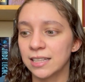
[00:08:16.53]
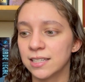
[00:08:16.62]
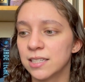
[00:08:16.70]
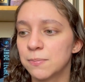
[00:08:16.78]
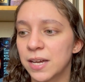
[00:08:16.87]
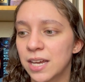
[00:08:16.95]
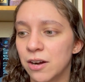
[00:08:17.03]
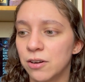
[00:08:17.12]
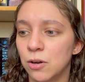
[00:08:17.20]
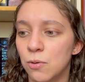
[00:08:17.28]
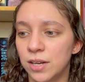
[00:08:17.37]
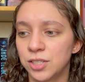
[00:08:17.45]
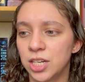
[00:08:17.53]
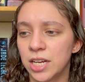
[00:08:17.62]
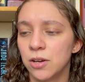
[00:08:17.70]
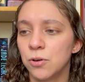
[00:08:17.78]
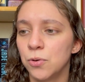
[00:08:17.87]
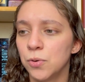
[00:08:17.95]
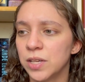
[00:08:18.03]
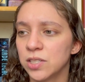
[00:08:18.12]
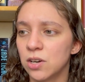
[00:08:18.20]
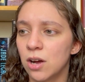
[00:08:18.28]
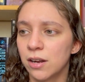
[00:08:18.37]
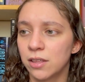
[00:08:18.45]
This is by Karen Lawalchi, who is
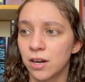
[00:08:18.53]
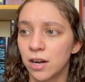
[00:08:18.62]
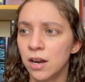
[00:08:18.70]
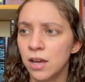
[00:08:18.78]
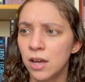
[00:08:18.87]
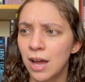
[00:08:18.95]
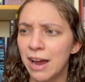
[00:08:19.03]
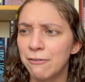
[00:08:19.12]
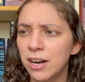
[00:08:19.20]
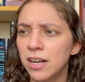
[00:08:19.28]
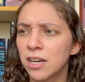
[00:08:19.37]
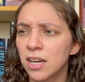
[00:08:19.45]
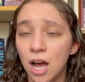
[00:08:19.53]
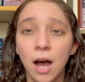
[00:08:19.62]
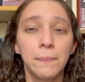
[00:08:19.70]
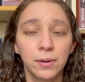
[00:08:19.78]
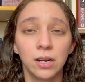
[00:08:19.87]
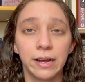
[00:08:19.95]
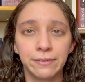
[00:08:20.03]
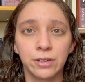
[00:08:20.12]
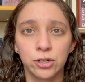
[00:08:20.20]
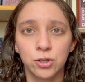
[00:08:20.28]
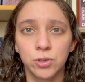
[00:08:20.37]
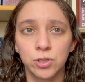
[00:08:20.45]
an author. I've read a couple of
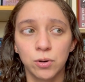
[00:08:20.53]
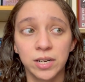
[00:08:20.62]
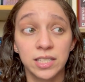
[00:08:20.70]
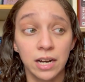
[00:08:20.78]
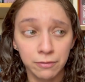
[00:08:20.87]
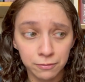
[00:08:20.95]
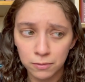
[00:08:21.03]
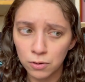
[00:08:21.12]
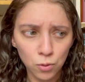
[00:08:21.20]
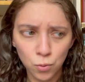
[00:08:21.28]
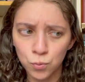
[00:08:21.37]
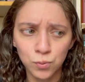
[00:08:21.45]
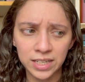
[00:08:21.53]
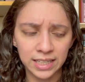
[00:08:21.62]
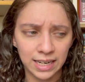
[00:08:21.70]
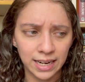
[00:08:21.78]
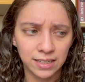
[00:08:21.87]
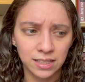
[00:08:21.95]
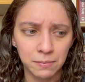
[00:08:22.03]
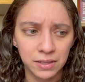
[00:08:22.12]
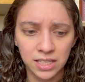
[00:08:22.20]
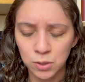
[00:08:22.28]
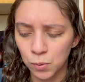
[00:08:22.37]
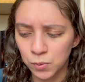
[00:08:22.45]
their short stories, and I really liked them. And
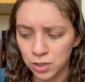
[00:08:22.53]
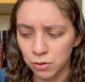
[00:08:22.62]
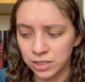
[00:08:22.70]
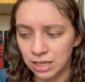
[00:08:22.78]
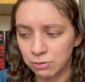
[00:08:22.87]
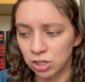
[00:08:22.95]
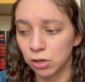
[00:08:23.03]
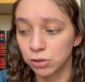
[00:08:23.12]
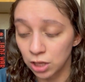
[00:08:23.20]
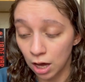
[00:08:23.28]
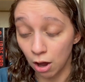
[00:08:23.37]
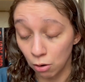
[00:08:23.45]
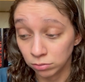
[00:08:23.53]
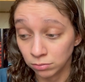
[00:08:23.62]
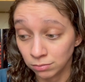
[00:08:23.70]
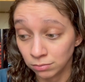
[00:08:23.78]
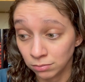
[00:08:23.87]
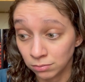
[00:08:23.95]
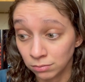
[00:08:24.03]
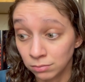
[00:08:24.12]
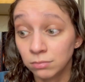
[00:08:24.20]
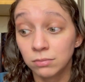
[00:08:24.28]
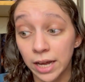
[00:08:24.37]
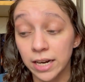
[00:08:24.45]
this one was no exception, although
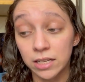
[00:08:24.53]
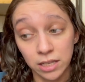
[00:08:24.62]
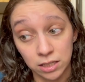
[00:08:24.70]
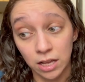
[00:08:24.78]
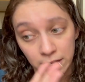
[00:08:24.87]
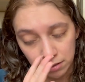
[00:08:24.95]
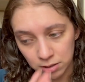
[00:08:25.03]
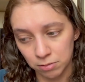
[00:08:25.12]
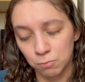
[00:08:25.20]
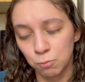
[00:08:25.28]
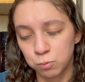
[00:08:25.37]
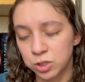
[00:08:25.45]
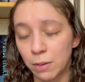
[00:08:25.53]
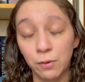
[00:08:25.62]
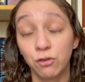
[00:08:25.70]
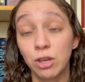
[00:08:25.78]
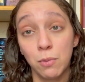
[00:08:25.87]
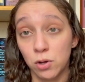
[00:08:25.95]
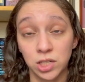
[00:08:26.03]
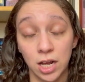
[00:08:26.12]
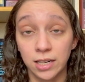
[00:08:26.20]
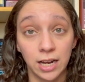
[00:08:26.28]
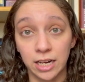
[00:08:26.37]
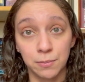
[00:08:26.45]
it has some of the most
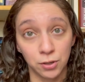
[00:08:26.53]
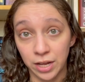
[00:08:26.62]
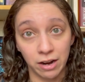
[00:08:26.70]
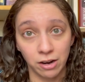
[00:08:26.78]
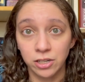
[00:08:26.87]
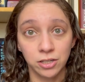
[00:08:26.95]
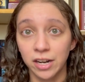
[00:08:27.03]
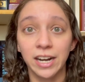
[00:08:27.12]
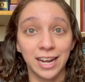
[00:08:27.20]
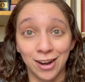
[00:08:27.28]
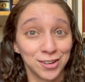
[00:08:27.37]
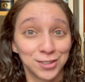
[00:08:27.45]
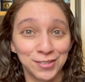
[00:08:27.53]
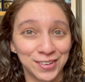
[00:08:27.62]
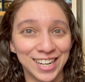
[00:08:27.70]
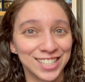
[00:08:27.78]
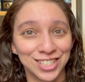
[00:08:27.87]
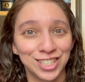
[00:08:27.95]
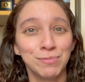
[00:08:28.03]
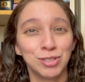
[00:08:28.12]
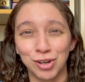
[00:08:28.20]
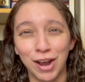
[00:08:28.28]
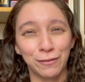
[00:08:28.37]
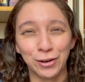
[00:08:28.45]
unlikable character and character relationships
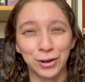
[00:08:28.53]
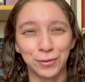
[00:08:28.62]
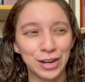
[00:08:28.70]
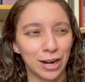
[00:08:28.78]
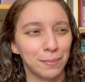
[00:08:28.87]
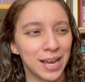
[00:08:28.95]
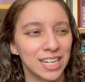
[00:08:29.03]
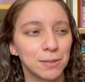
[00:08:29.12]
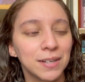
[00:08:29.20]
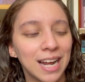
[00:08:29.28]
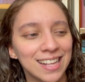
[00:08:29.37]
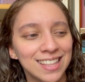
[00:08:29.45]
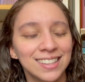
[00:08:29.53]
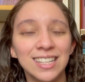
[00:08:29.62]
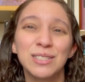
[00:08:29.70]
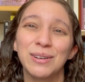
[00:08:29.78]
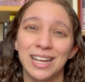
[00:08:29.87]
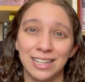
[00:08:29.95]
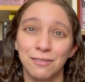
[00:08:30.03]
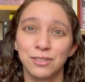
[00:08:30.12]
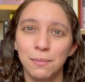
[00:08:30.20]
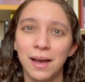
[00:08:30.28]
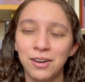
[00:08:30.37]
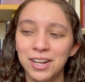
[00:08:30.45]
you're ever going to read on page. But I think that's what I loved
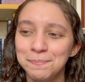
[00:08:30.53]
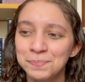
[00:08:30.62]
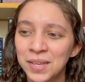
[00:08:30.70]
about it.